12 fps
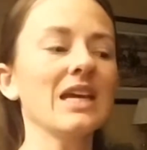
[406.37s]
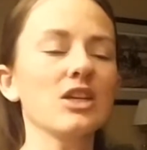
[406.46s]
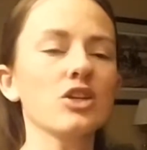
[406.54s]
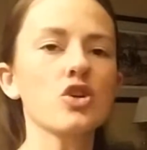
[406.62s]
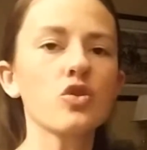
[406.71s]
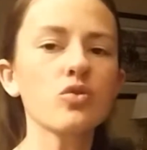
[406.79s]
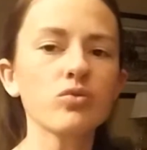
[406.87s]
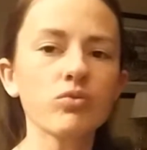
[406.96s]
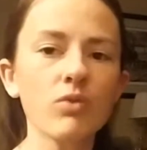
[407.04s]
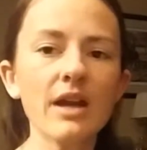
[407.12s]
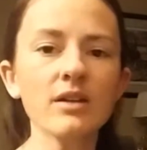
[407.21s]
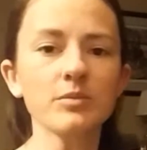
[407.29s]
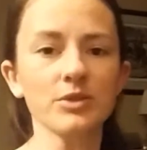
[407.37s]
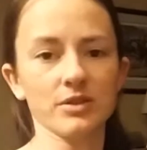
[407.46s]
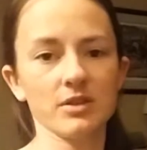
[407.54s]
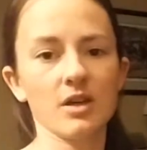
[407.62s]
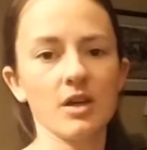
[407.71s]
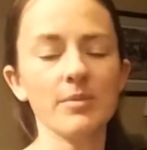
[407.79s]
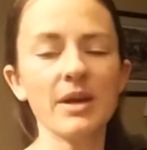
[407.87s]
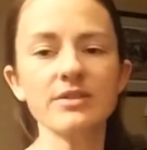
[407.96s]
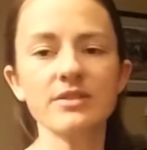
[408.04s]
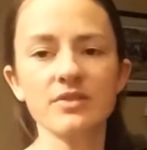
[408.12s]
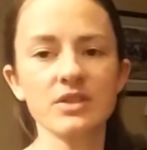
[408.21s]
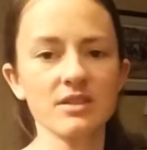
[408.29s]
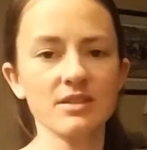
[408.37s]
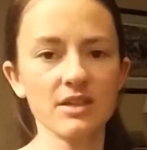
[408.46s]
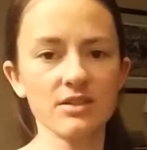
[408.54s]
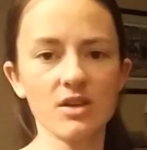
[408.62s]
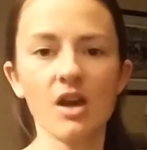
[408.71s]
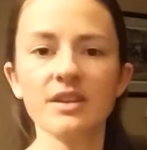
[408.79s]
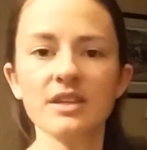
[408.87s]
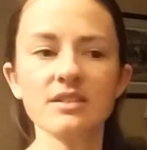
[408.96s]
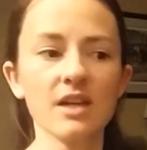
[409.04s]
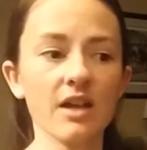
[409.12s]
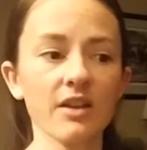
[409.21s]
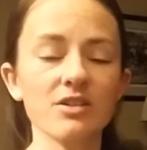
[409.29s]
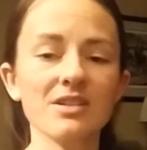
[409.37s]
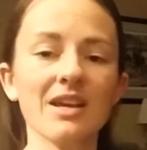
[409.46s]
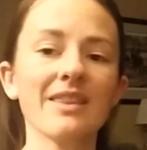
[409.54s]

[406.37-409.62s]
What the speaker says: incredible amounts of success on these collars.